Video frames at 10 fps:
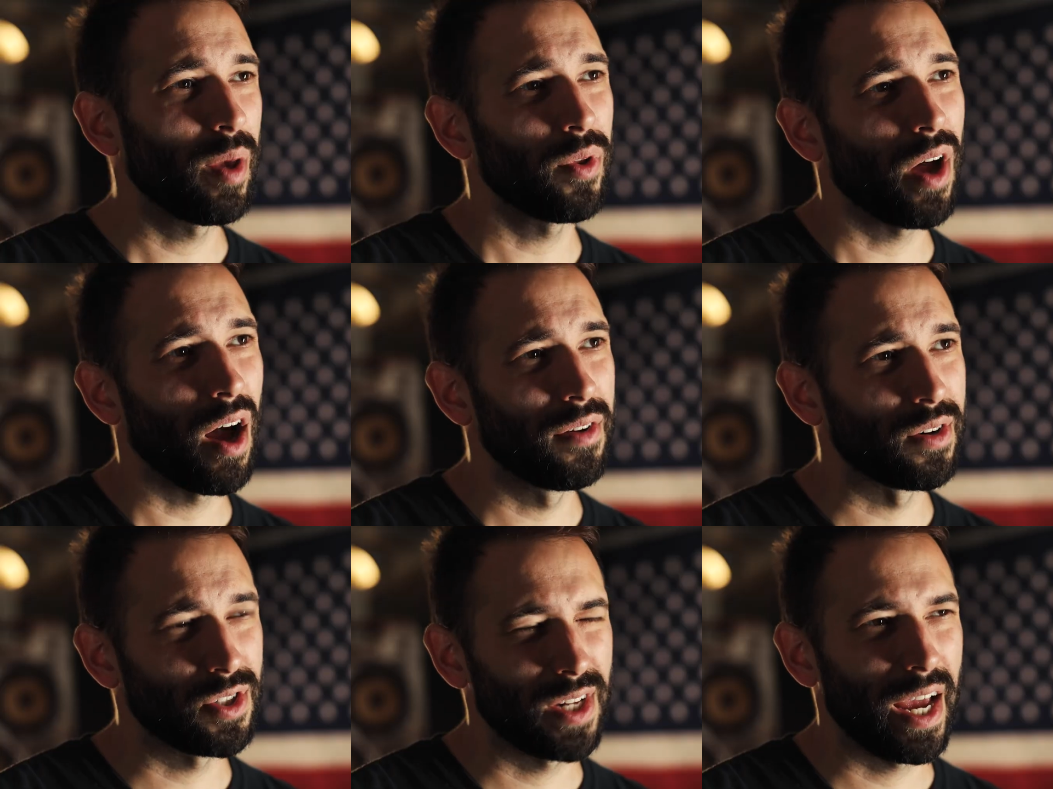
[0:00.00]
people to
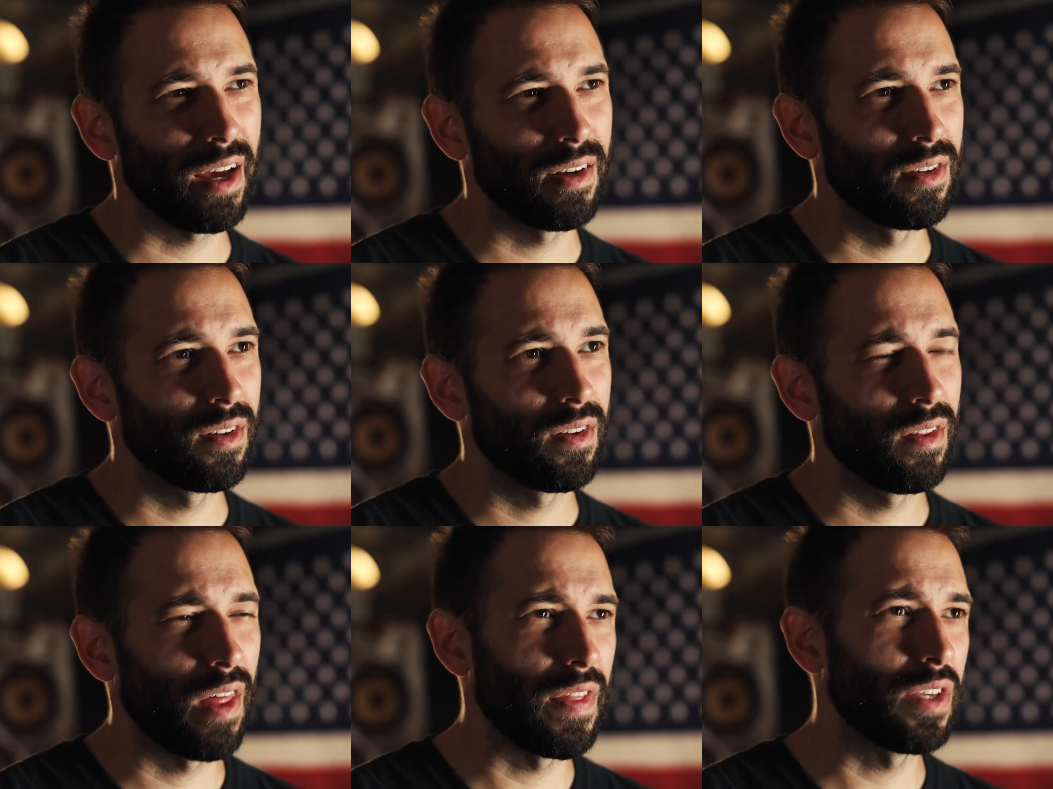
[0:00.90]
understand
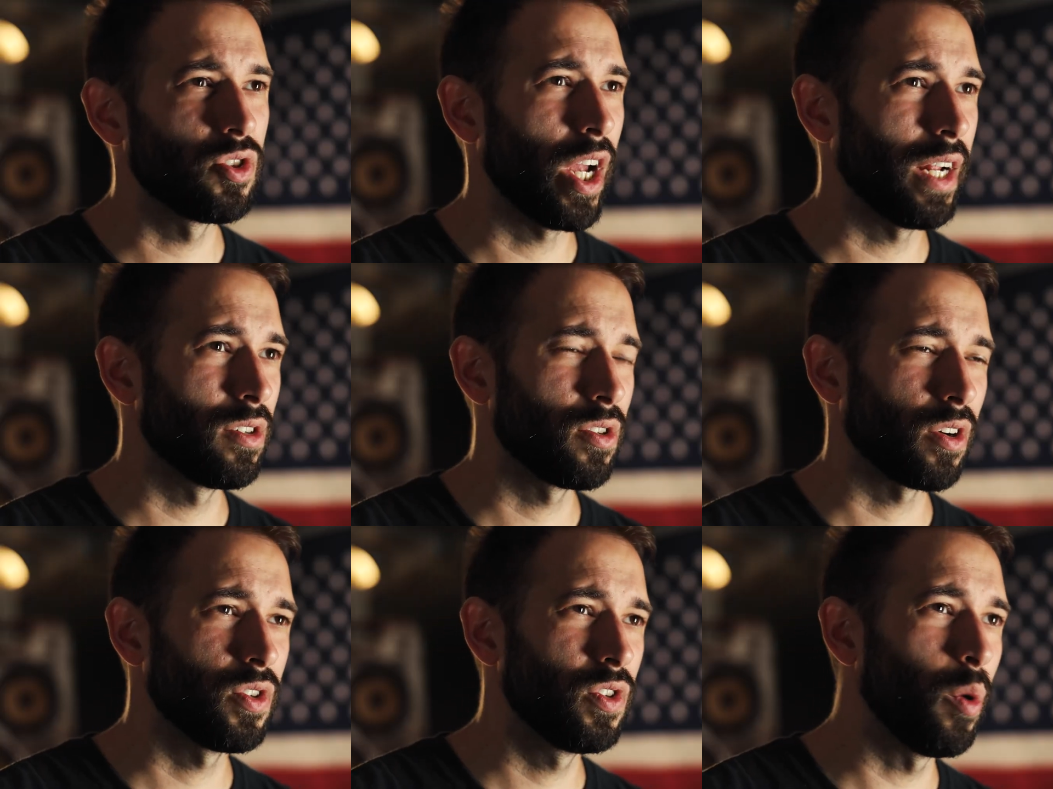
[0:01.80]
that these changes
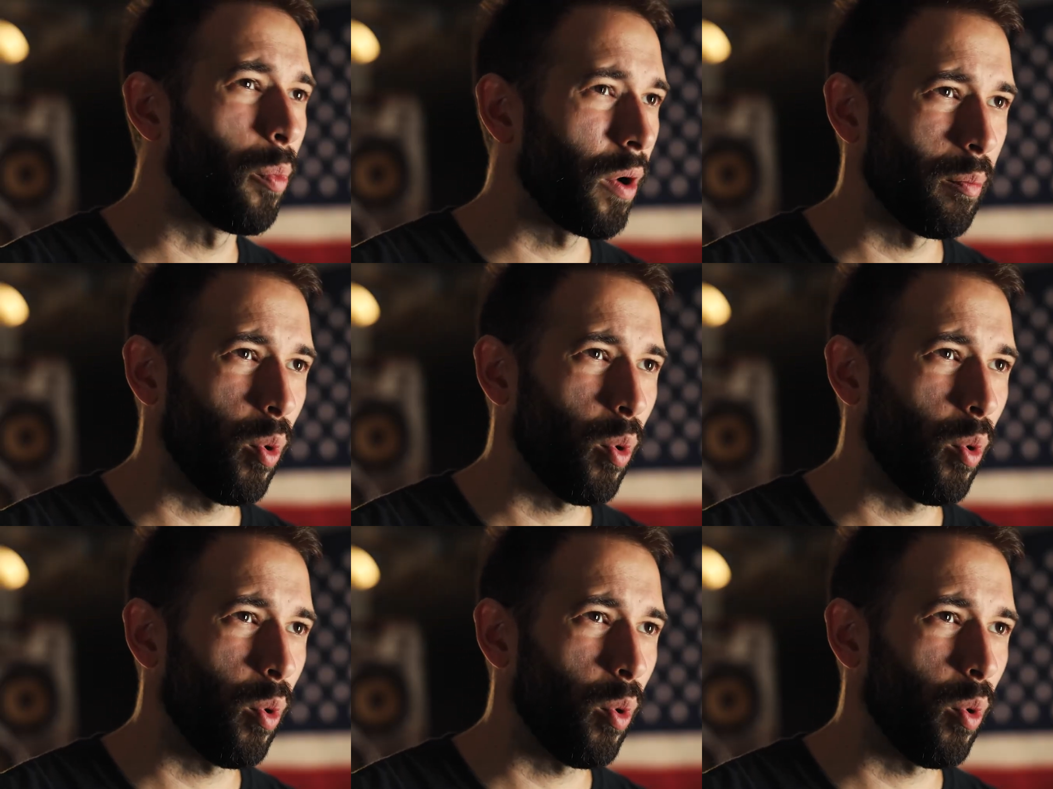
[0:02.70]
are super